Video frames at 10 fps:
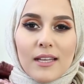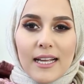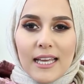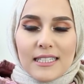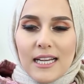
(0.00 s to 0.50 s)

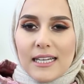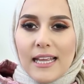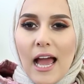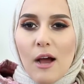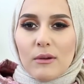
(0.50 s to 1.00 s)
like exactly
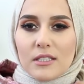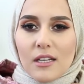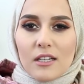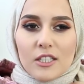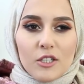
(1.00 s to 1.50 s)
how it
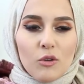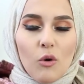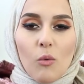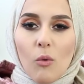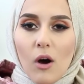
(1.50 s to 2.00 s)
started
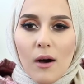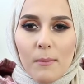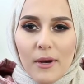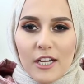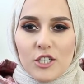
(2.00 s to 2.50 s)
or
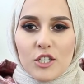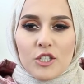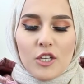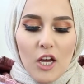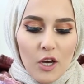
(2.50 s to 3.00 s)
what, but I
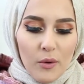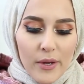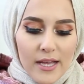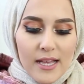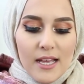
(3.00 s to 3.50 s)
just know
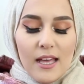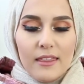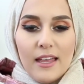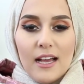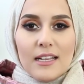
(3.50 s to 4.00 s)

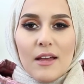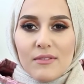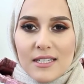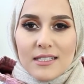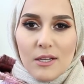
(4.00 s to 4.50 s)
that ever
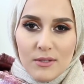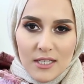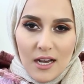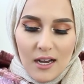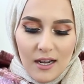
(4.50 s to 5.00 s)
since I was
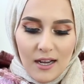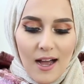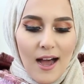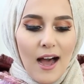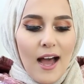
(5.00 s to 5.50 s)
young,
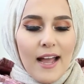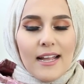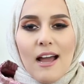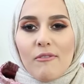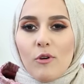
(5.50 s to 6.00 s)
I
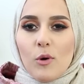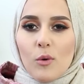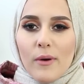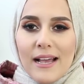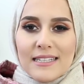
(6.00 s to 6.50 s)
have
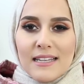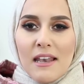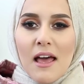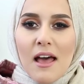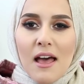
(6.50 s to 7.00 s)
always
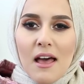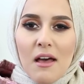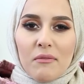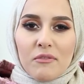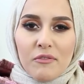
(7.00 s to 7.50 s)

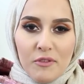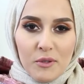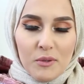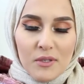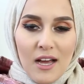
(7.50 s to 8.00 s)
loved
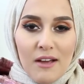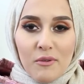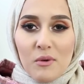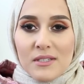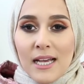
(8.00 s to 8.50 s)
food. I've
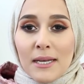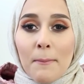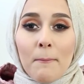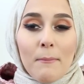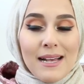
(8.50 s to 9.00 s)
always had a
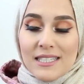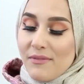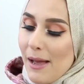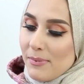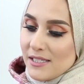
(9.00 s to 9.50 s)
massive
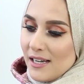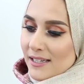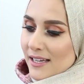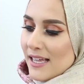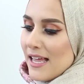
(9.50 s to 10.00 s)
appetite.